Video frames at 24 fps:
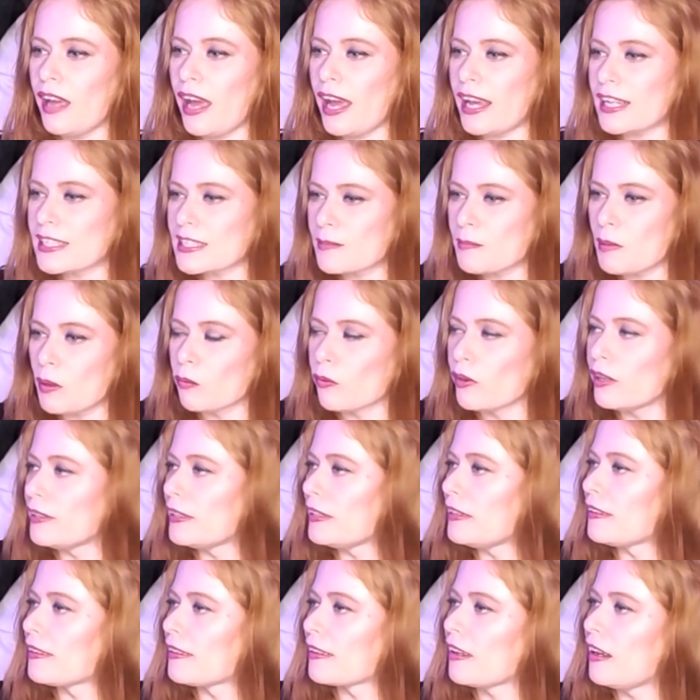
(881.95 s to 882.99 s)
has to be
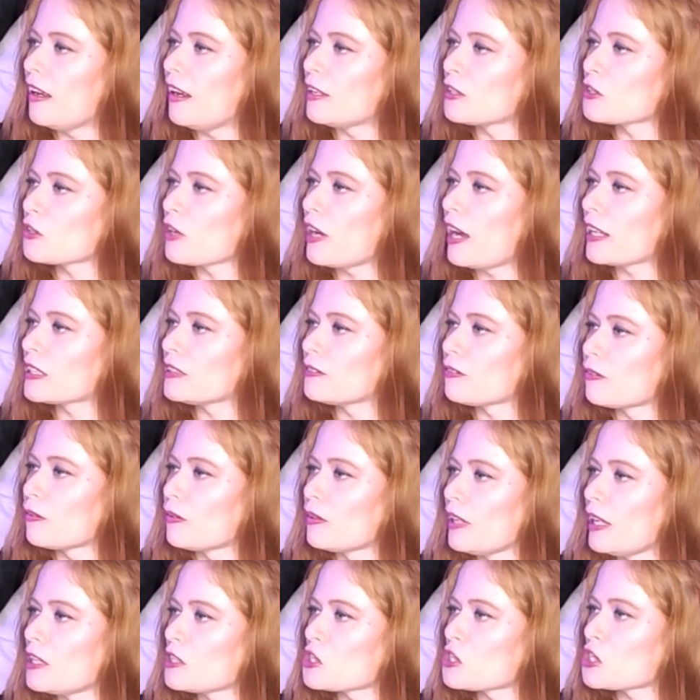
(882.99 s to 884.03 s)
written into the contract of a
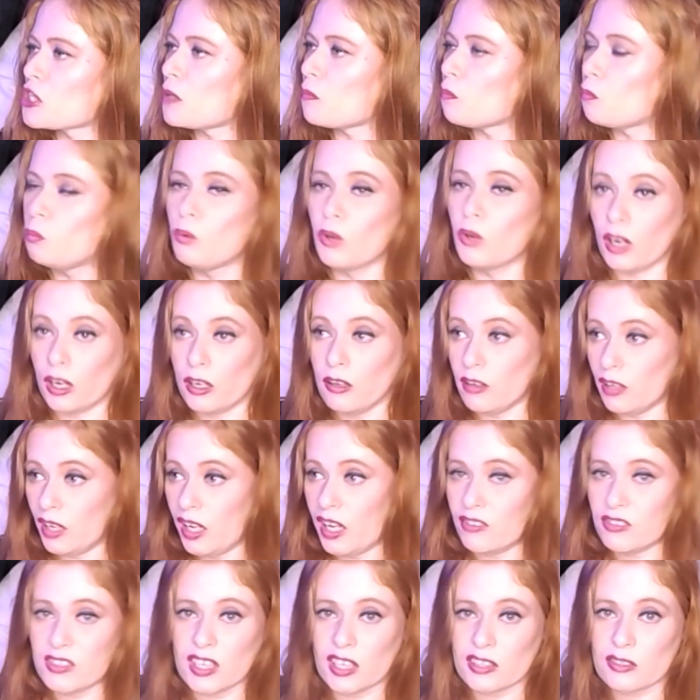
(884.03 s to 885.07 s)
relationship. Are you going
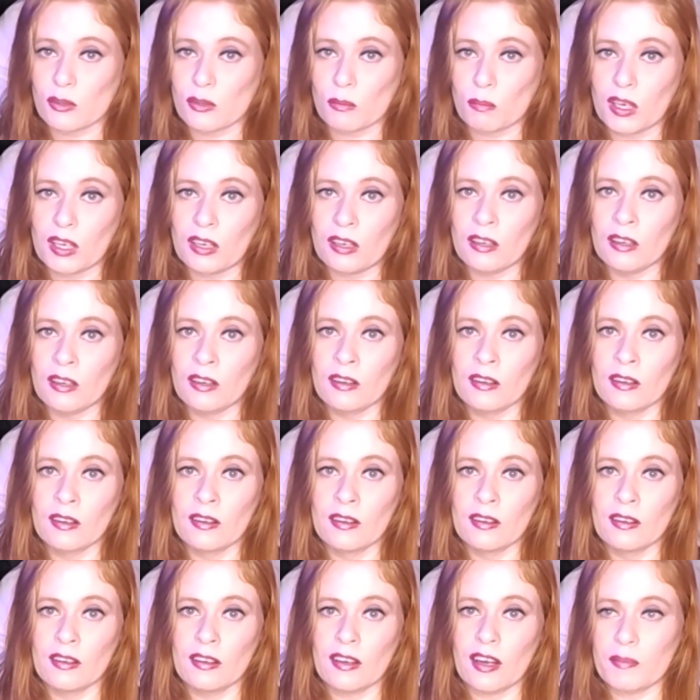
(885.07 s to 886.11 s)
to have sex with me?
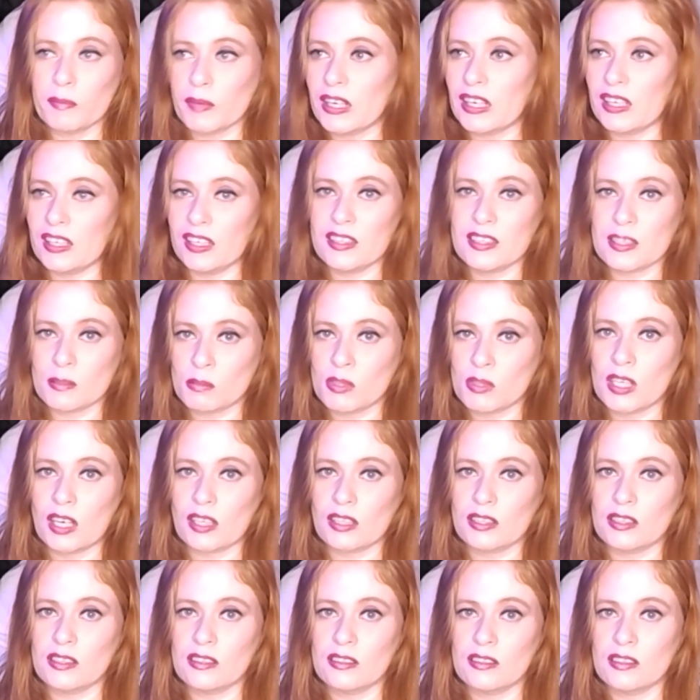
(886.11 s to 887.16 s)
I'm going to need some
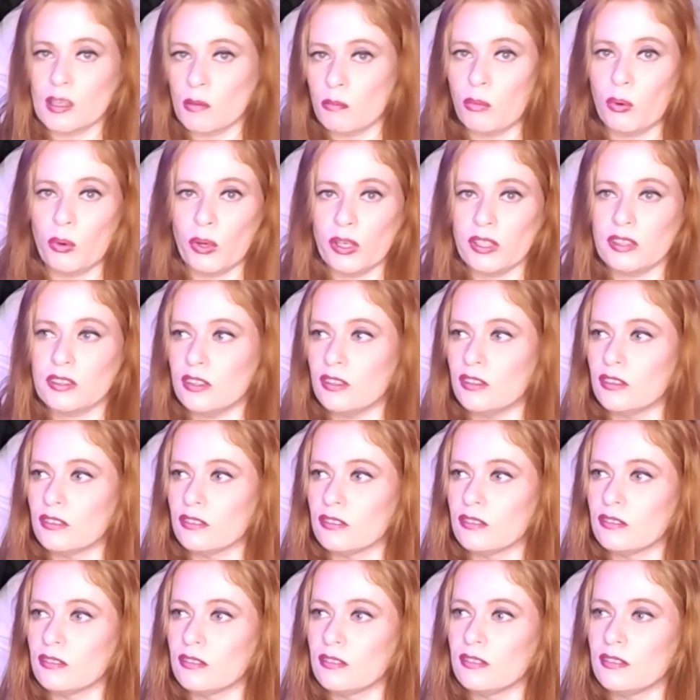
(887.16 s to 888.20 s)
sex some point
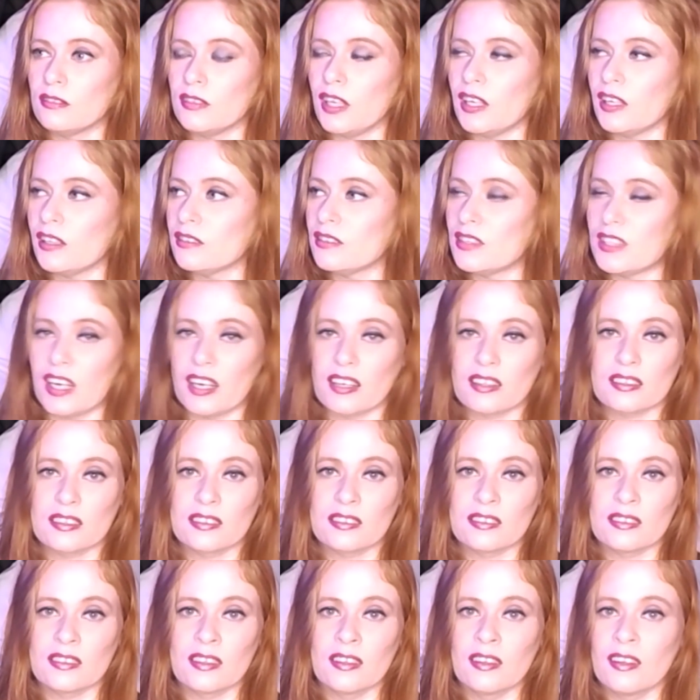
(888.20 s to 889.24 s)
soon. Yeah,
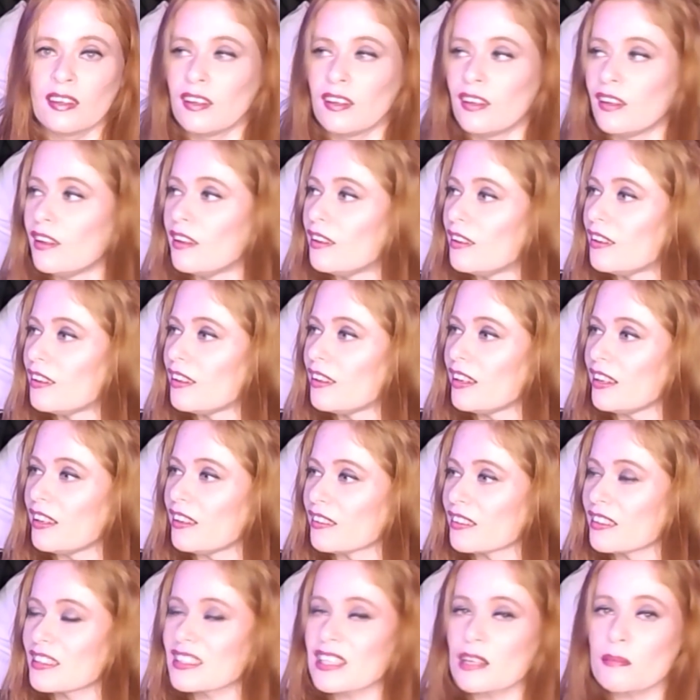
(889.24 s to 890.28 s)
sex.
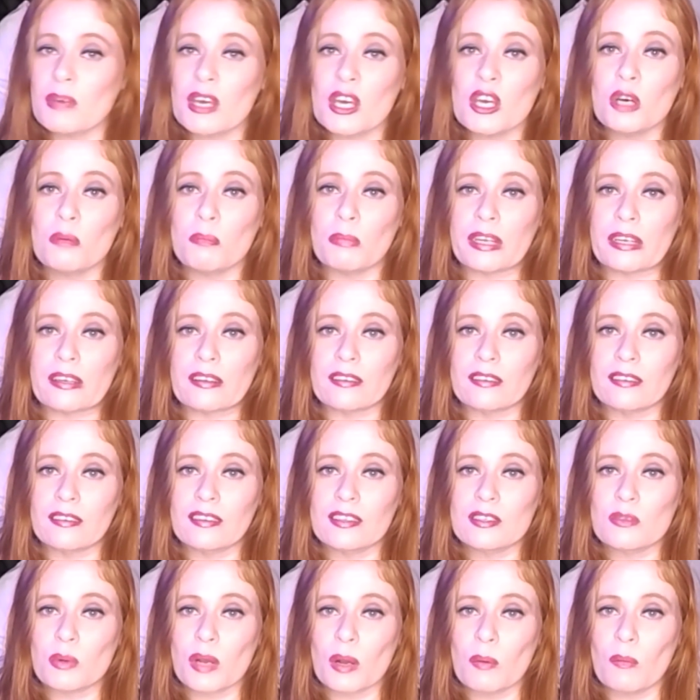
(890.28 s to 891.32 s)
Yeah, because I'm a human.
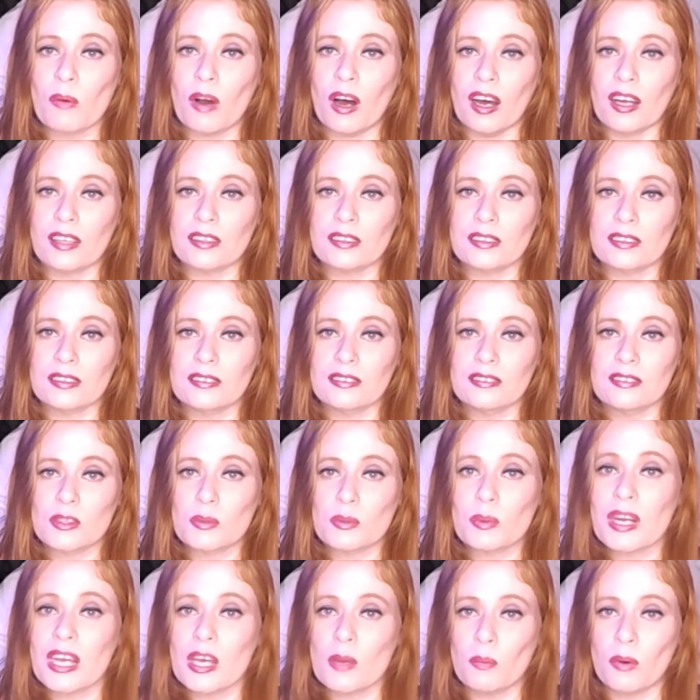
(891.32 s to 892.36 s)
That's what I want.
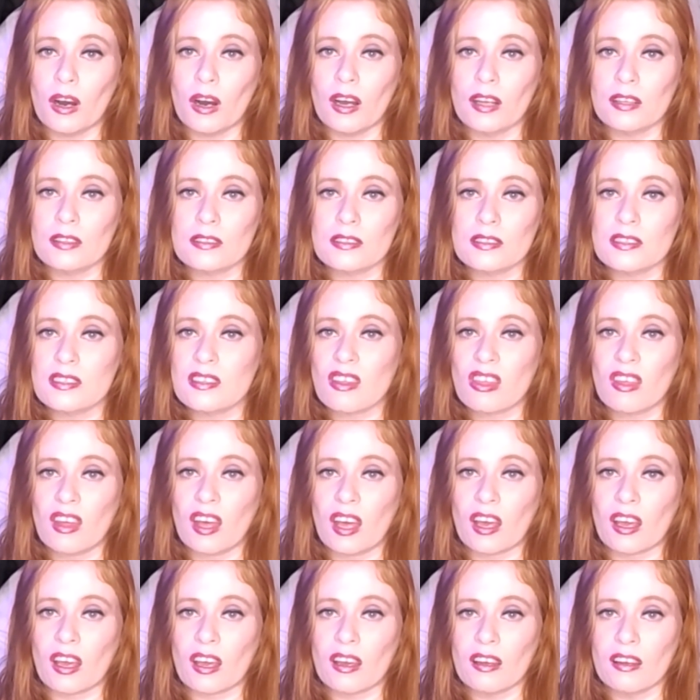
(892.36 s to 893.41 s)
It's what he wants. It's a
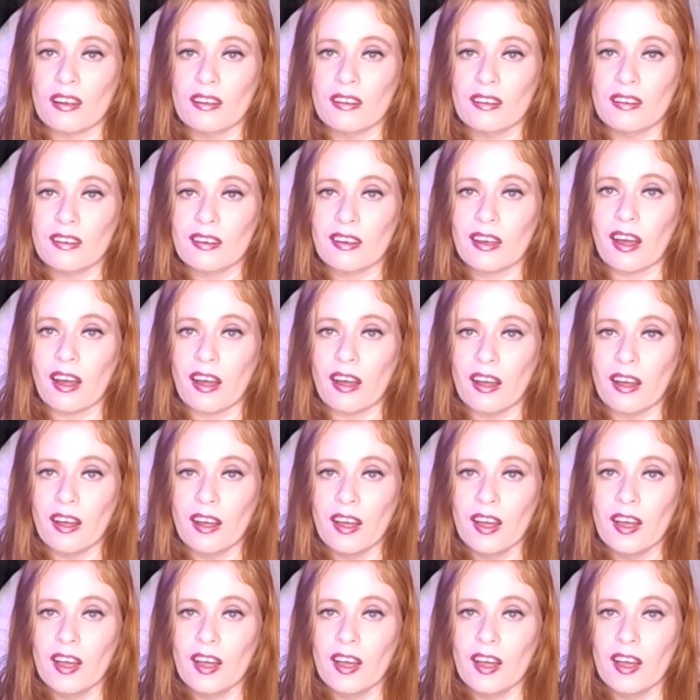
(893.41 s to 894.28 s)
thing. Yeah.